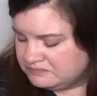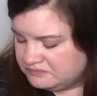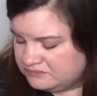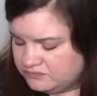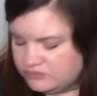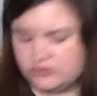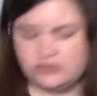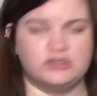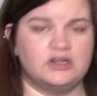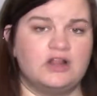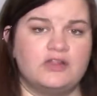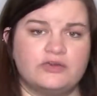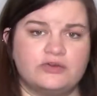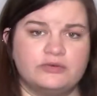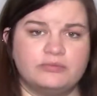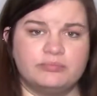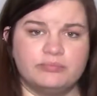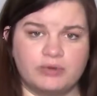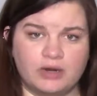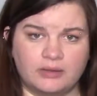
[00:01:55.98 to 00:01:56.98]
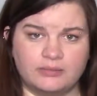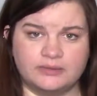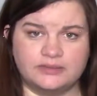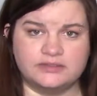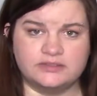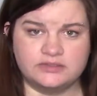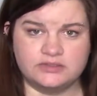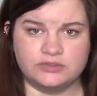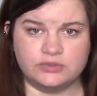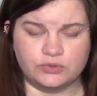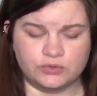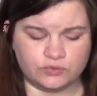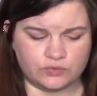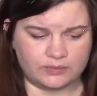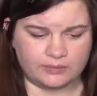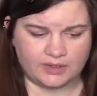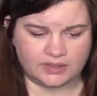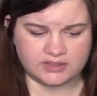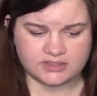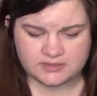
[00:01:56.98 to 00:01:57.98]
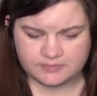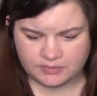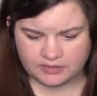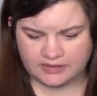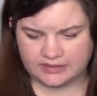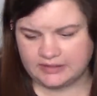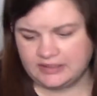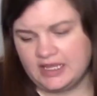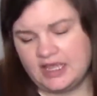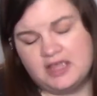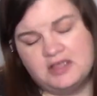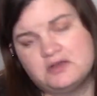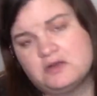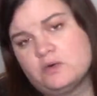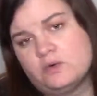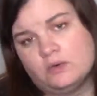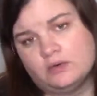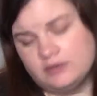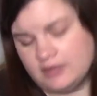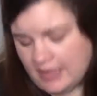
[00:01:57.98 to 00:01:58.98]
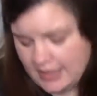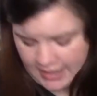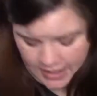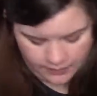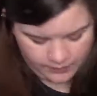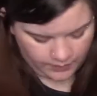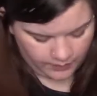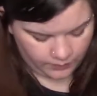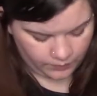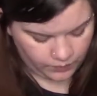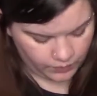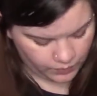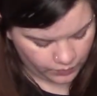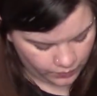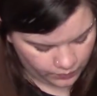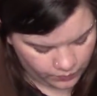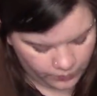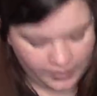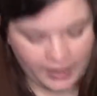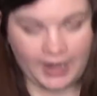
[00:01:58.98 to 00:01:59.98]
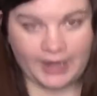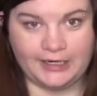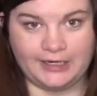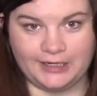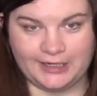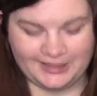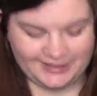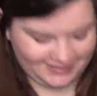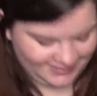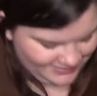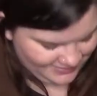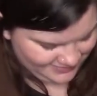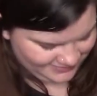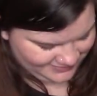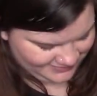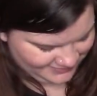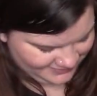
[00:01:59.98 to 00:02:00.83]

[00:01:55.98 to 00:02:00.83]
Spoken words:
for another probably 2 or 3 months, but like, hey, cool, I got one when I need it.